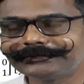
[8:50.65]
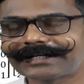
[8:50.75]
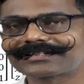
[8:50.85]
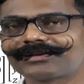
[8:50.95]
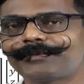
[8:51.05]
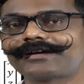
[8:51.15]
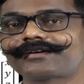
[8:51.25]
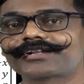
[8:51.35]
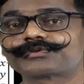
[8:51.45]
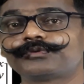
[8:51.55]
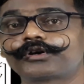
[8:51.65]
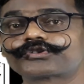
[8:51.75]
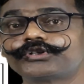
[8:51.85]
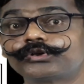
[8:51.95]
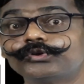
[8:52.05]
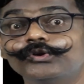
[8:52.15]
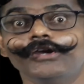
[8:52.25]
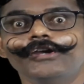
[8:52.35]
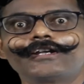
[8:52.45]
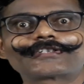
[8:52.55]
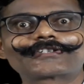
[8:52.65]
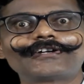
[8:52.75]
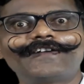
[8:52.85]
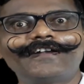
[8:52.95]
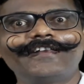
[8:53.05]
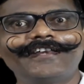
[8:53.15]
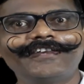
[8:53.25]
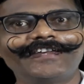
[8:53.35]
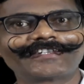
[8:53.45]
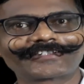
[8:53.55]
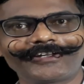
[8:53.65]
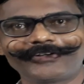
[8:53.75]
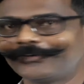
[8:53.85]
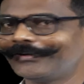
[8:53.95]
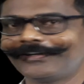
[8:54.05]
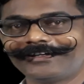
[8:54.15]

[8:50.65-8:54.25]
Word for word: That's a matrix for C two. It's our derivation.